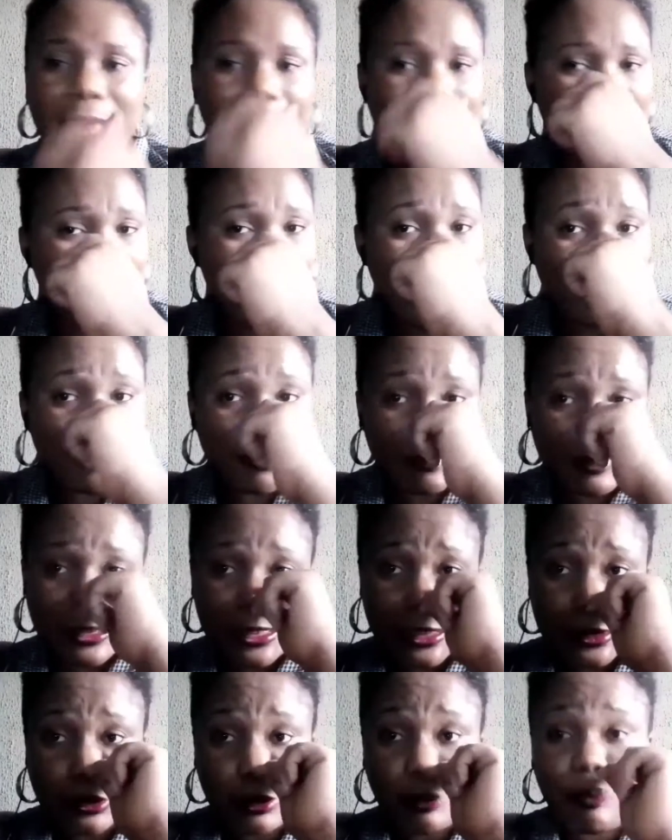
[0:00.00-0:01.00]
At the end of the
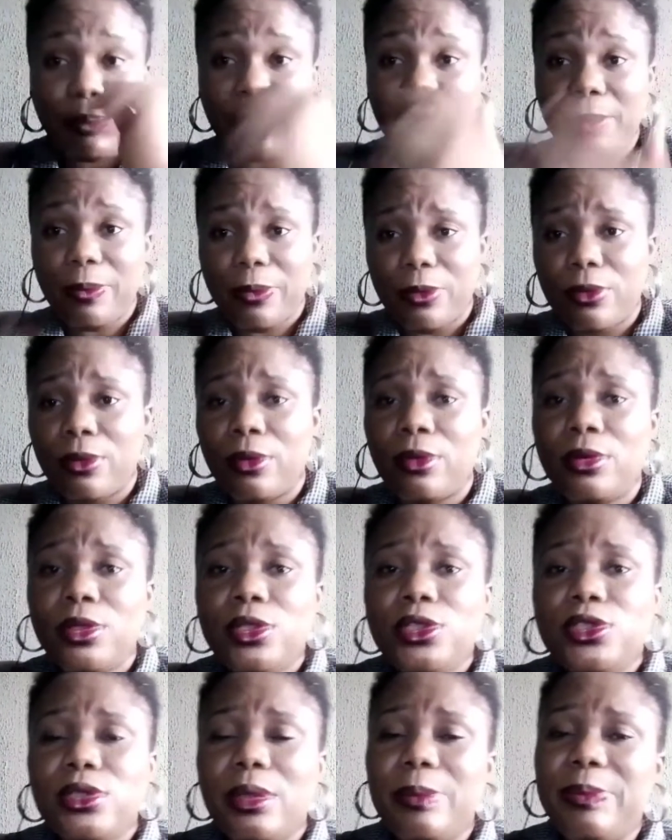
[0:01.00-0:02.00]
day, some
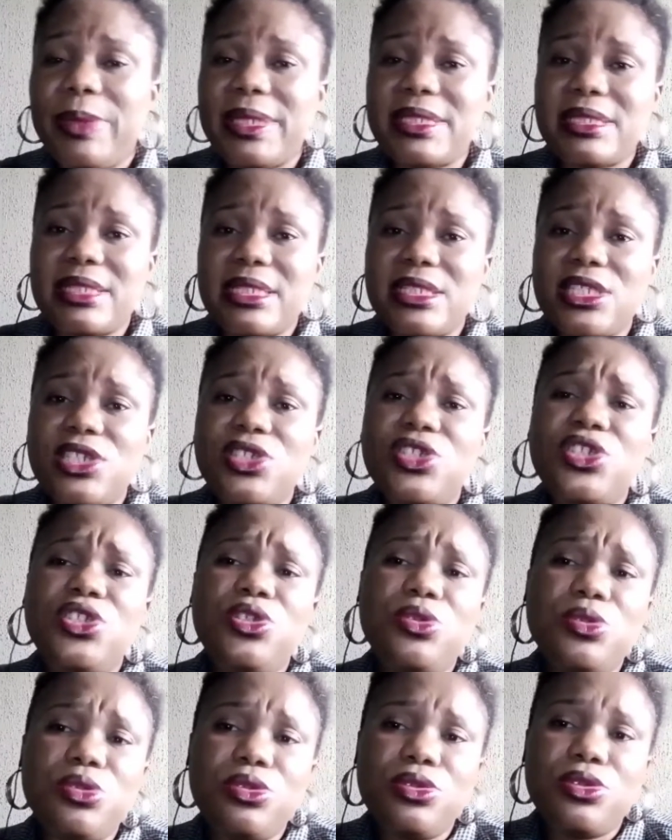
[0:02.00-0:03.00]
businesses
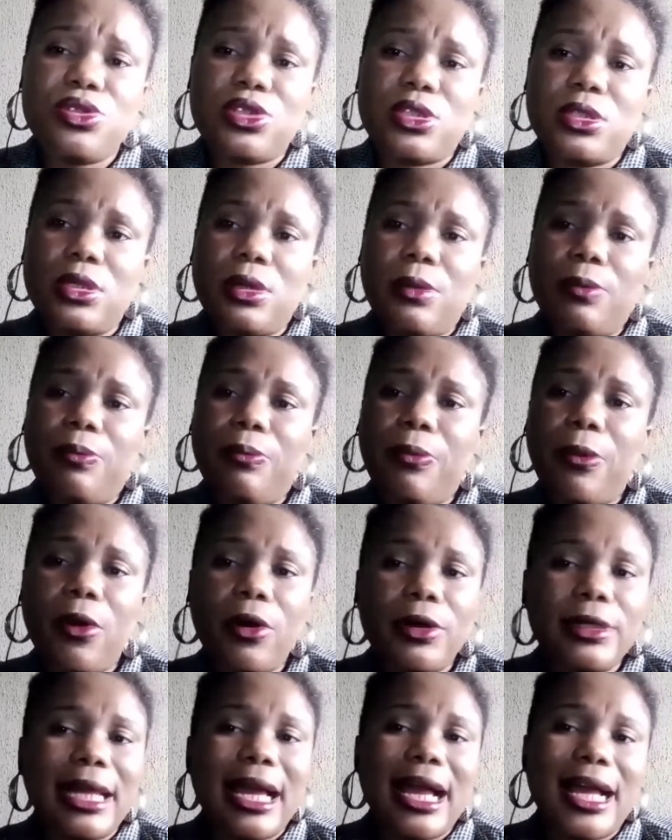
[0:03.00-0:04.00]
use
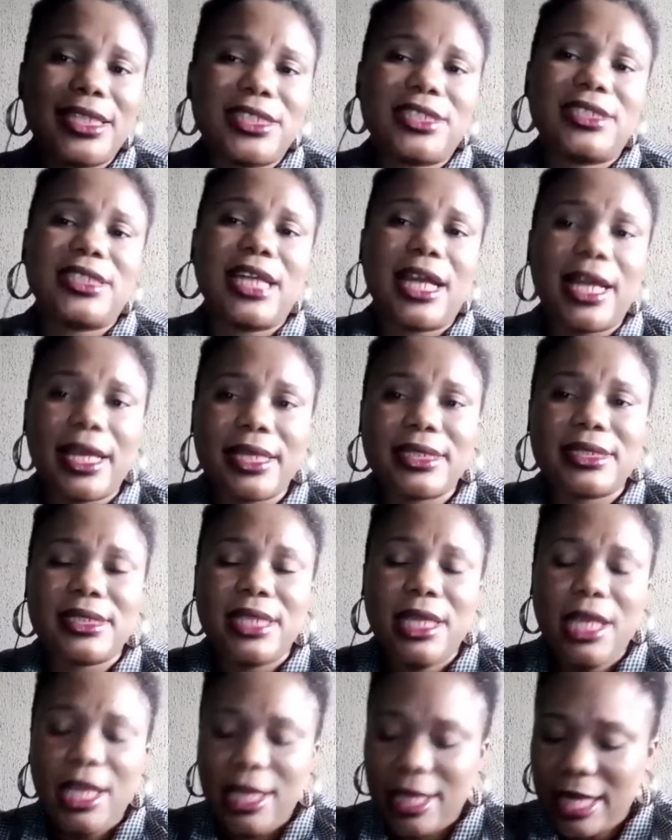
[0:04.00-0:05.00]
pod hashtags.
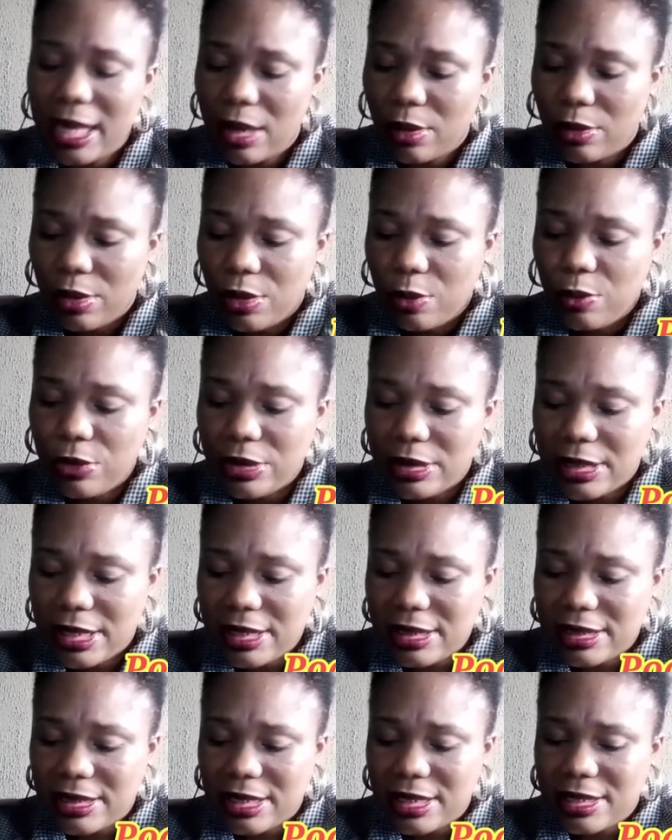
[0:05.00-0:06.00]
Now
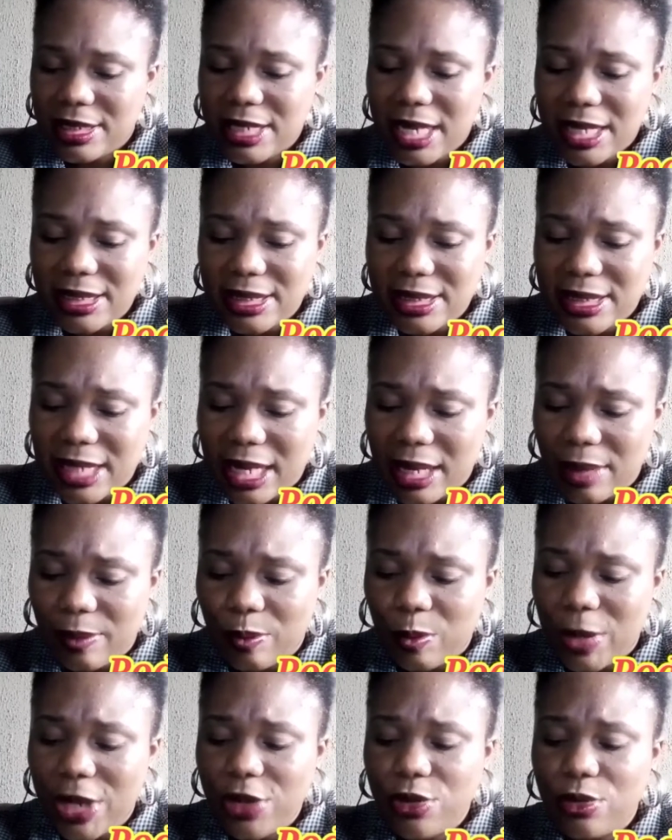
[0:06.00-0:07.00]
the chances are,
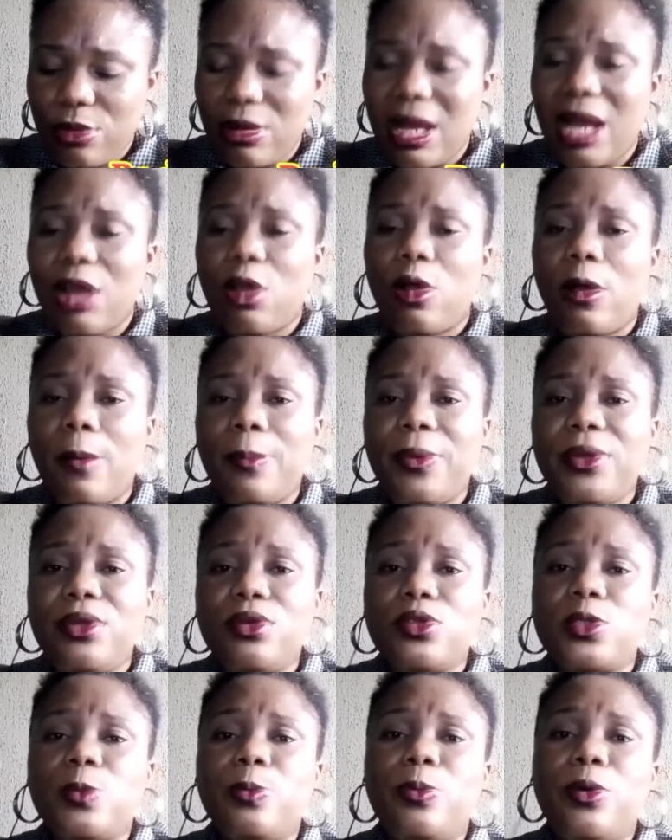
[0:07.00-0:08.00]
when you go and copy
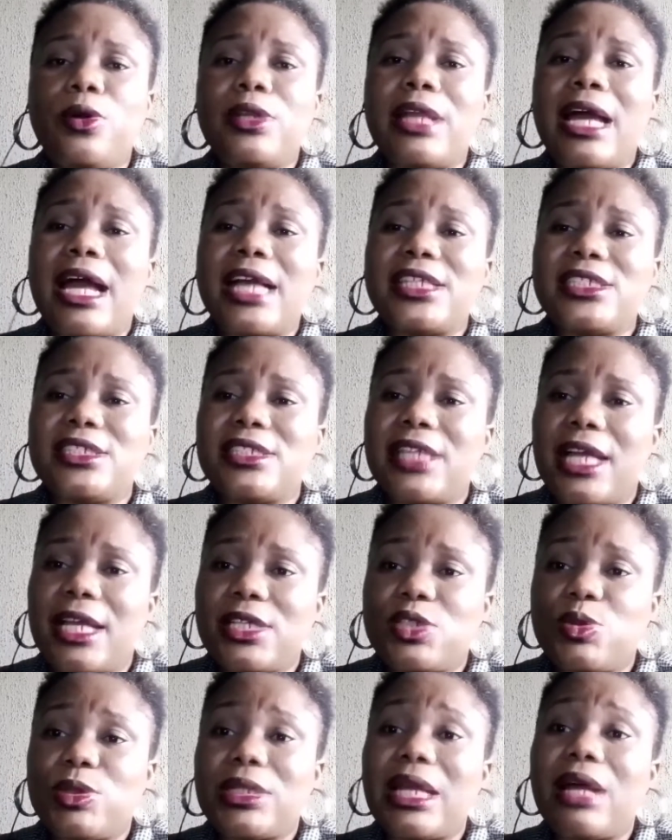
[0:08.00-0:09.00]
those pod
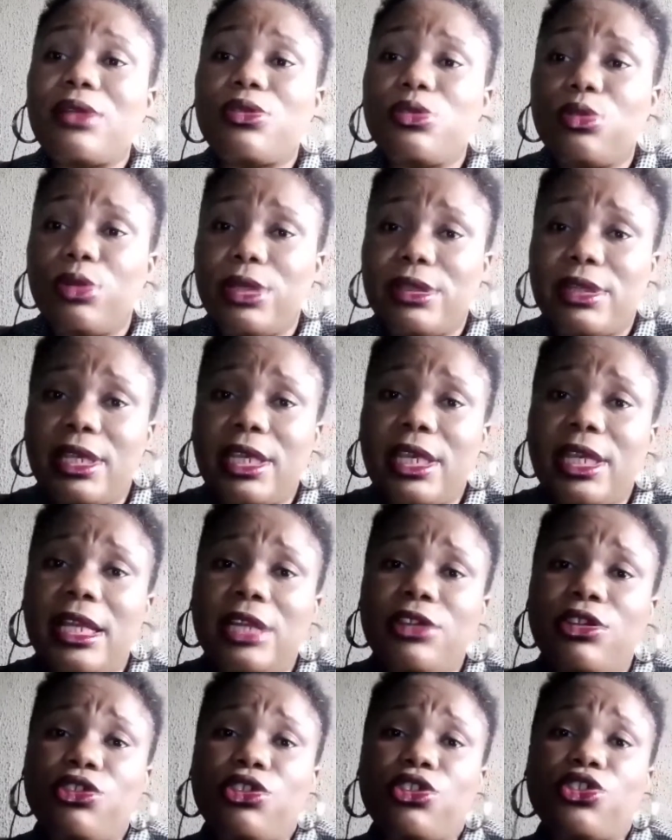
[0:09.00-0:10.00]
hashtags without knowing, thinking
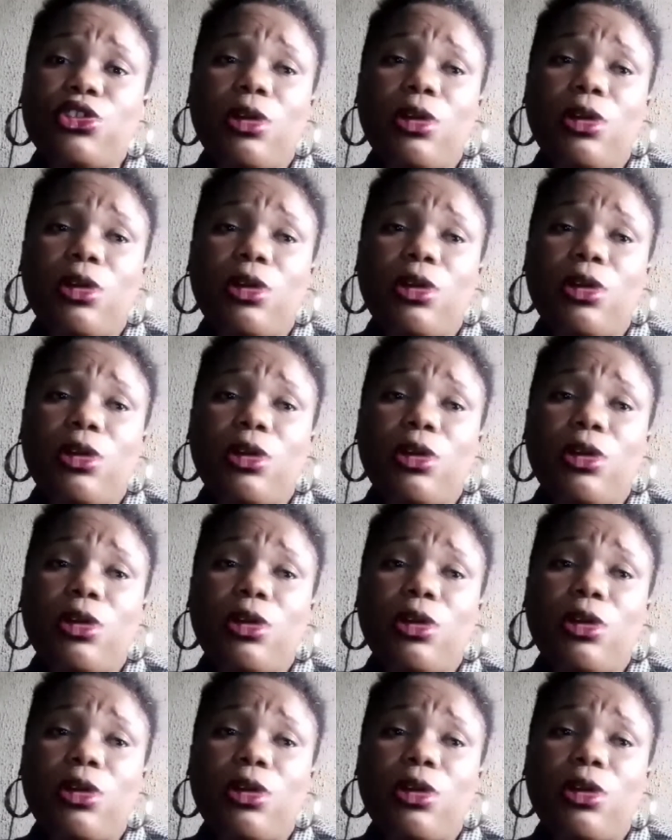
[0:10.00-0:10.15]
that you're just